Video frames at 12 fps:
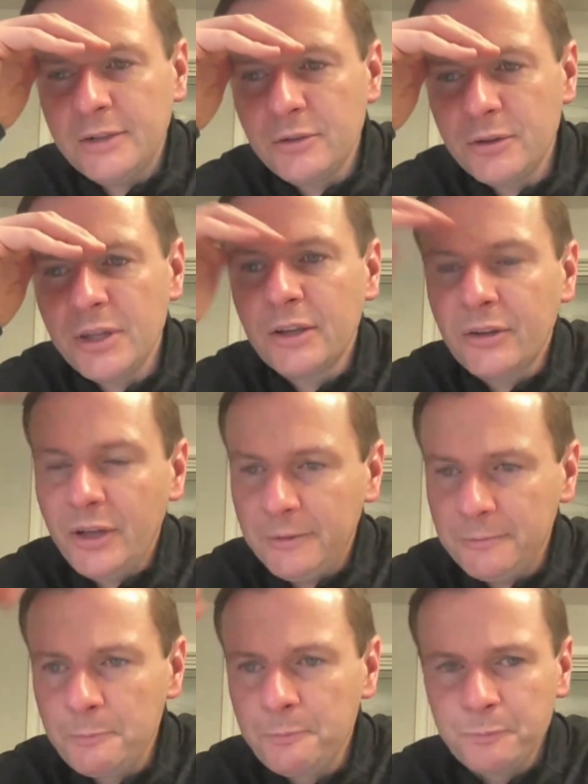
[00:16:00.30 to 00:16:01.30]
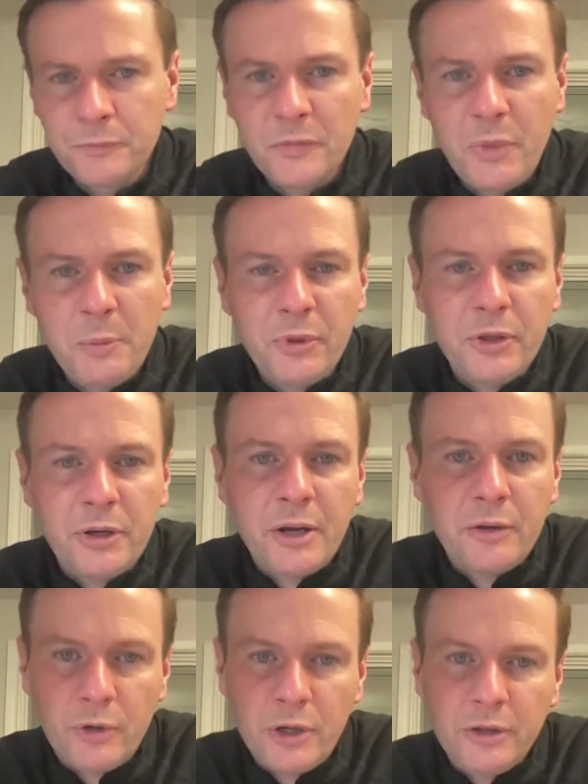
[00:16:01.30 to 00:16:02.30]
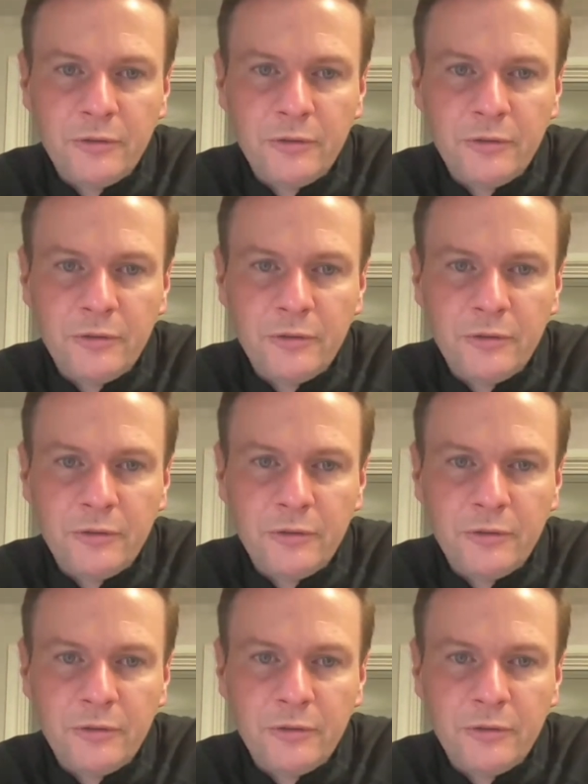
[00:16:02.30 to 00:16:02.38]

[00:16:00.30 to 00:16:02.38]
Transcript: I do think like people that are kind of running